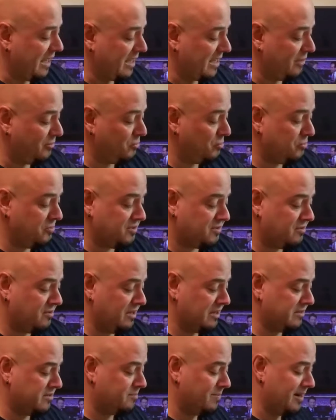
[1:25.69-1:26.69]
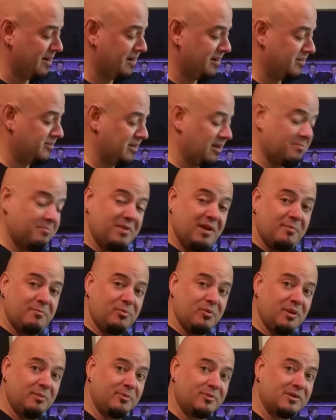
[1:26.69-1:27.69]
I can do this in Spanglish también.
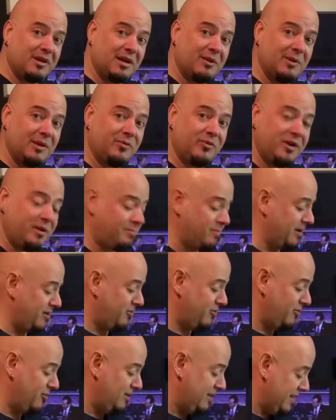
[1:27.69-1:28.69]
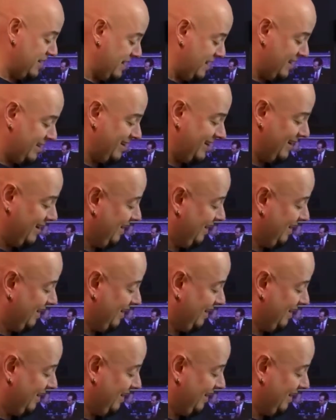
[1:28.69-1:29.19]
Podemos estar hablando en español y en